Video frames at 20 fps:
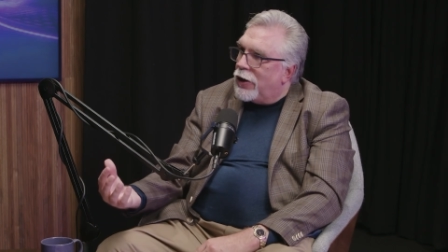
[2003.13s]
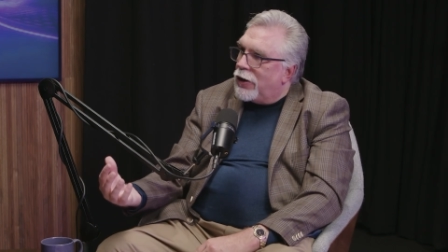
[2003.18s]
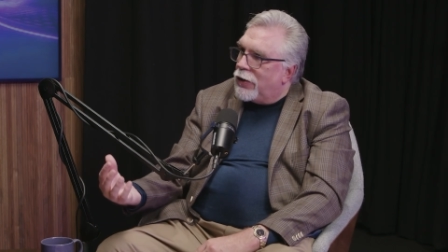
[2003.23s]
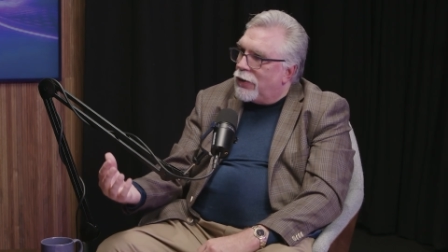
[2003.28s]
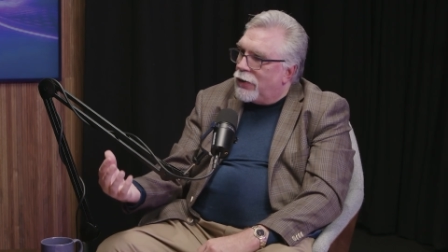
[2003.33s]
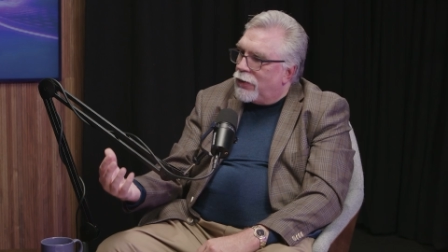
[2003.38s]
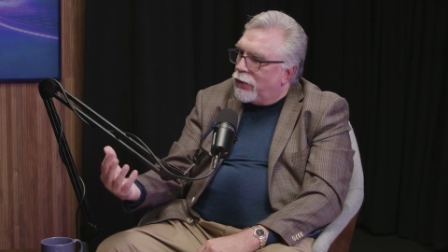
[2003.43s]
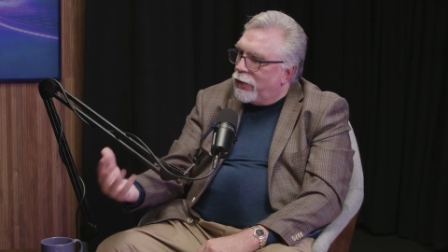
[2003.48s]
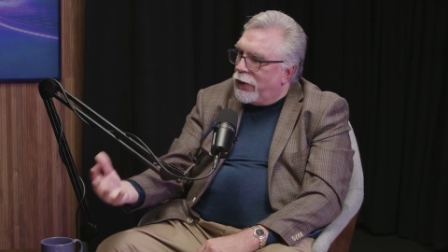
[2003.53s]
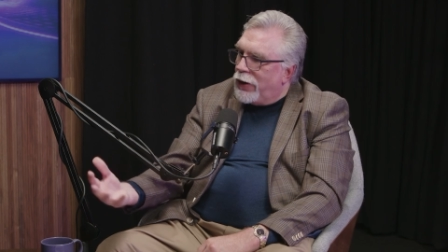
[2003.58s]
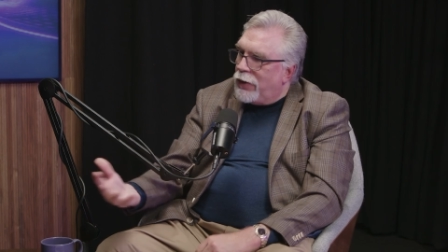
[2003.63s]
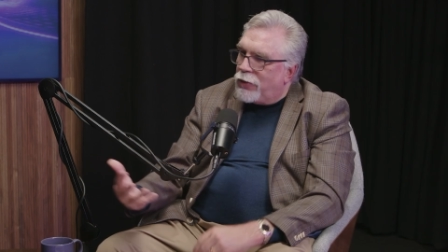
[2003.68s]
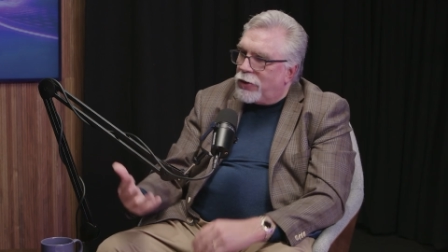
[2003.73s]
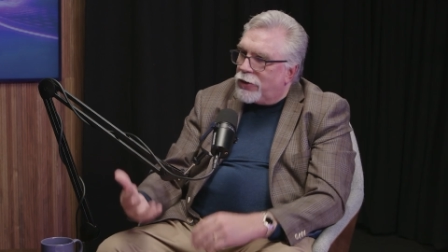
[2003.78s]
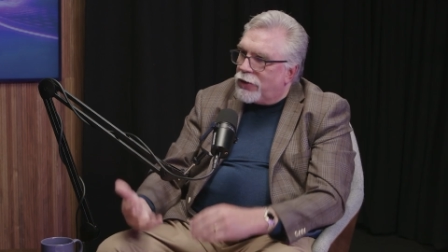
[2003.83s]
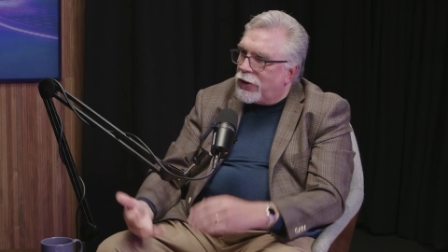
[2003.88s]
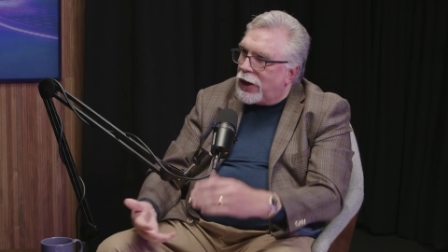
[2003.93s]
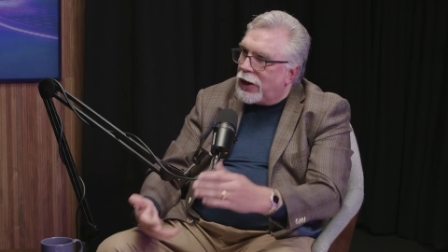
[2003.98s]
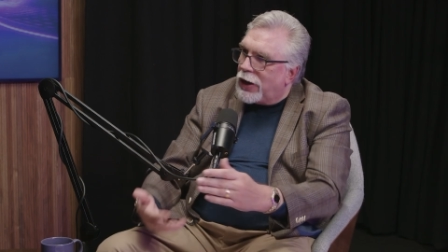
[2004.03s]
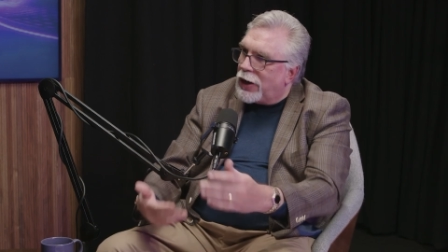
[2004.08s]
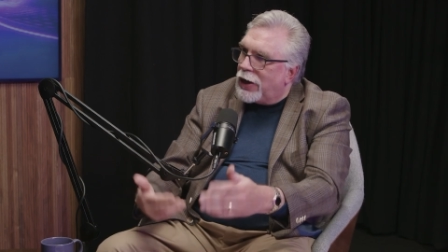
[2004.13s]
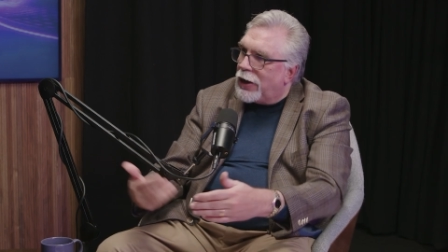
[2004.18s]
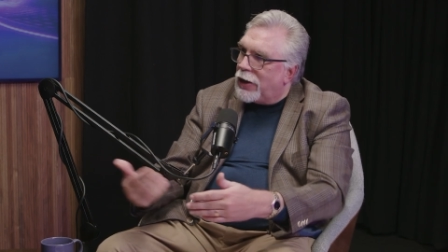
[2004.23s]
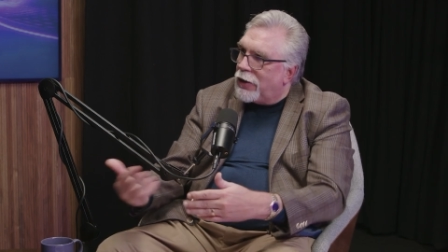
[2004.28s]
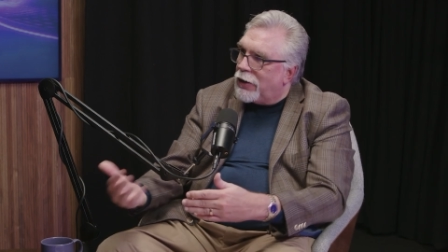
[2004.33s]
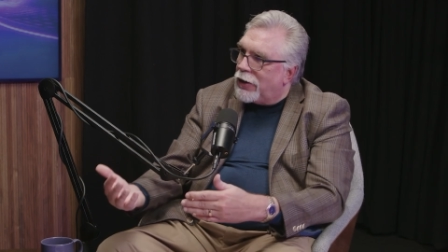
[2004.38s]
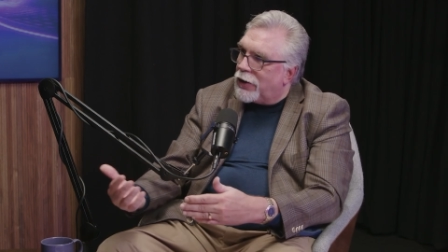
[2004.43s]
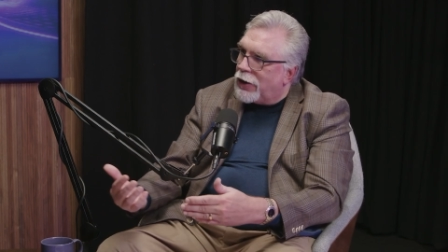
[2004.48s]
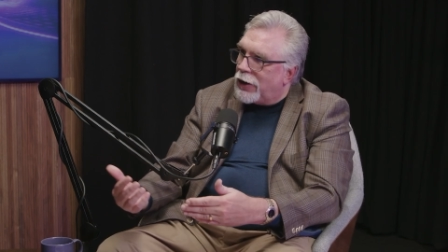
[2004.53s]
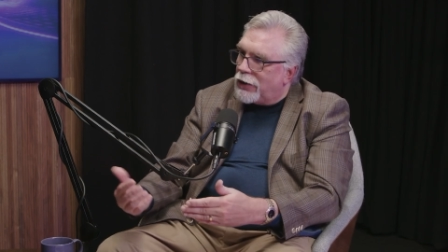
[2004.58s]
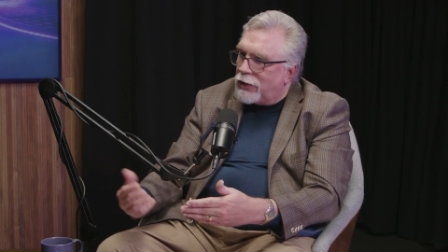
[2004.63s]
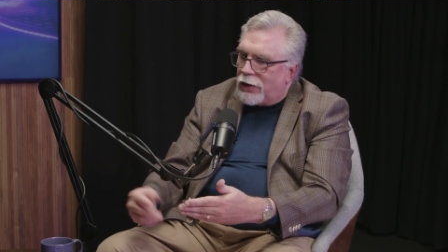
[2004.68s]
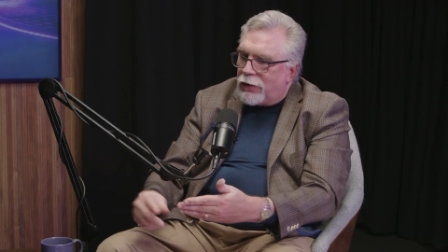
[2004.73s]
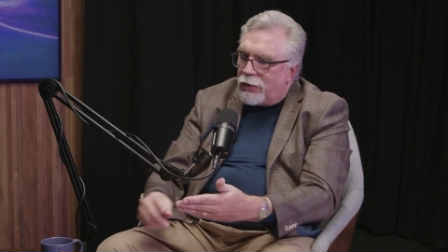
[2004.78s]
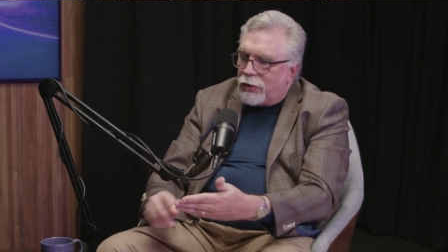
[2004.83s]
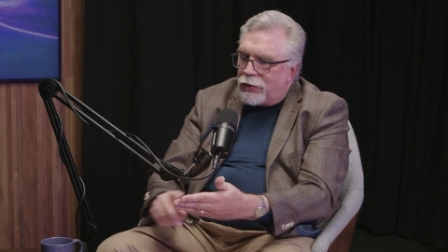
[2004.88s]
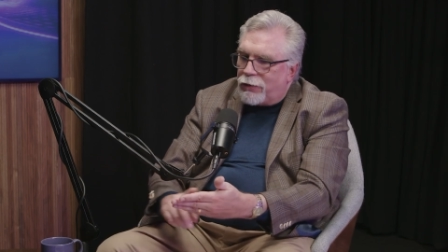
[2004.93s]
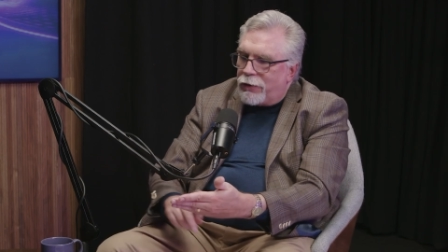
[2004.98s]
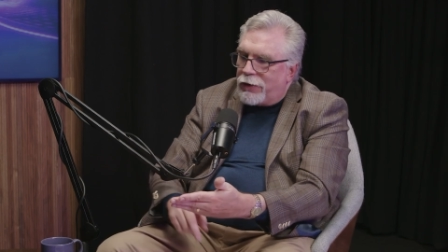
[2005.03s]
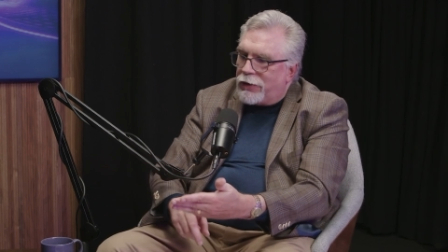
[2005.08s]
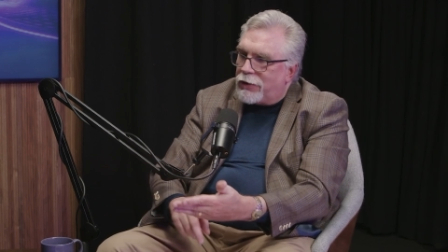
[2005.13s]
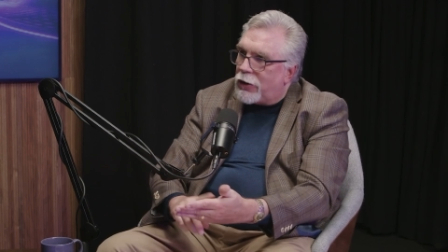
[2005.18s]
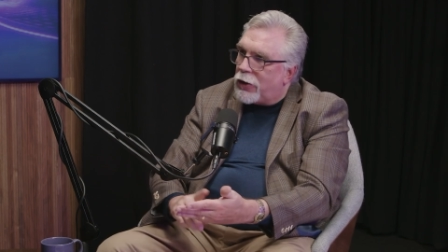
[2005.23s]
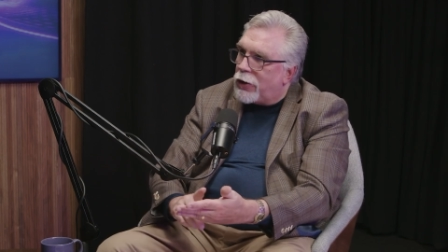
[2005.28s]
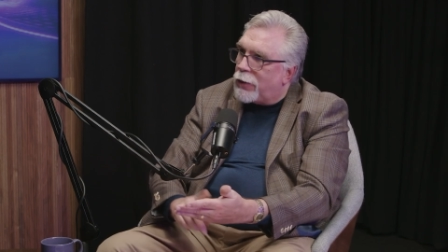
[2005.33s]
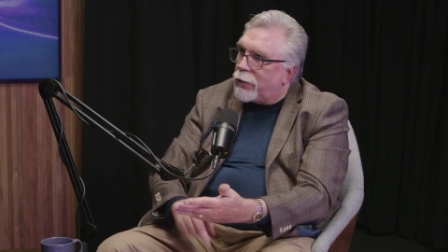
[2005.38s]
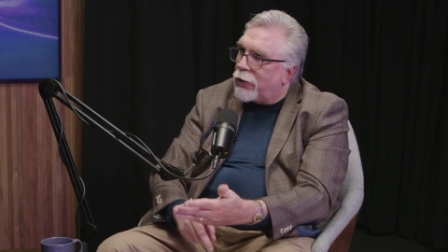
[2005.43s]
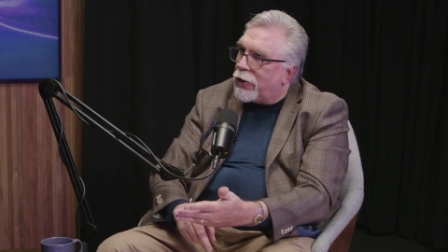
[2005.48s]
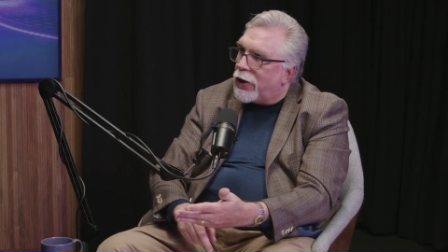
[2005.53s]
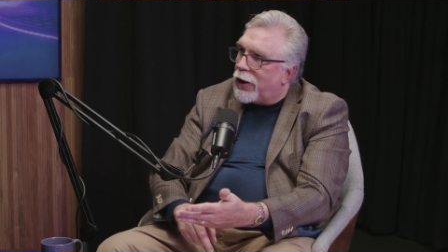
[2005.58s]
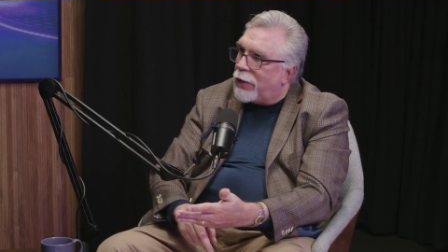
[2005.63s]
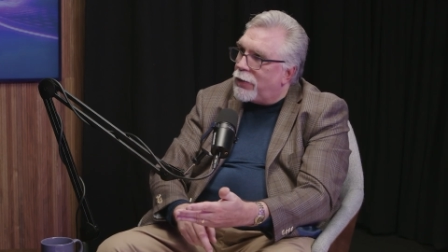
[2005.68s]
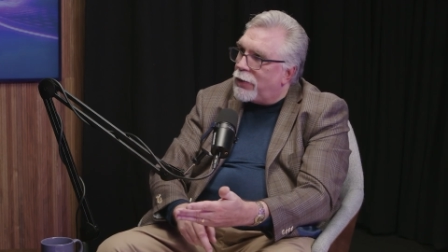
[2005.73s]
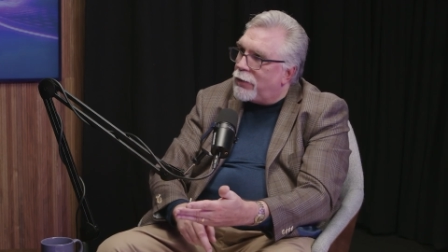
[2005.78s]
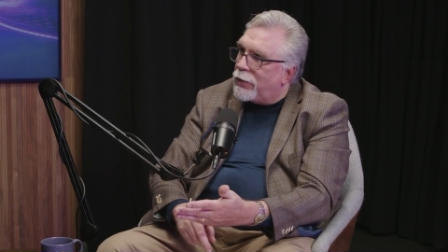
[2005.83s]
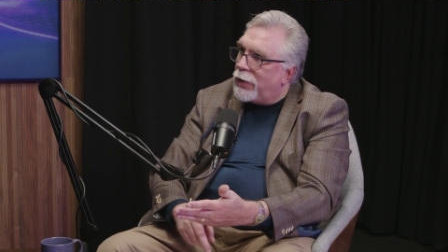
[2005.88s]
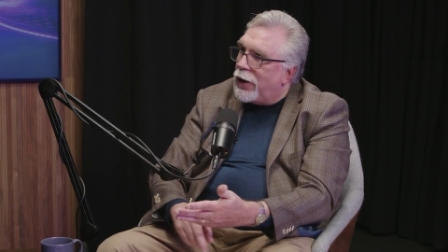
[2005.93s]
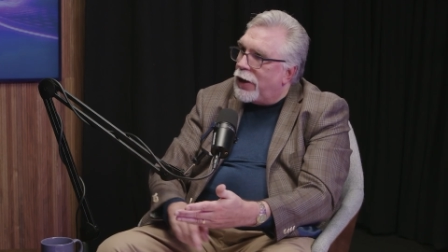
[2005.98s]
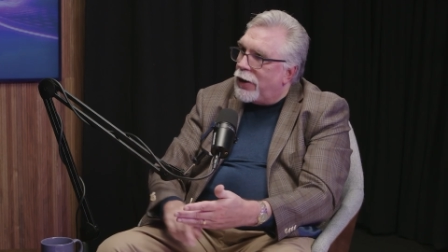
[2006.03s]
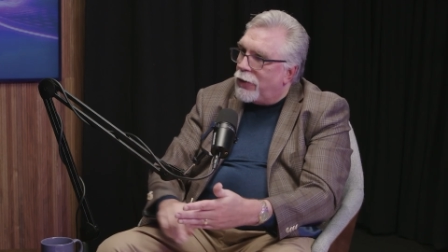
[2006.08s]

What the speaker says: we were taking care of things. In other words, we saw a problem,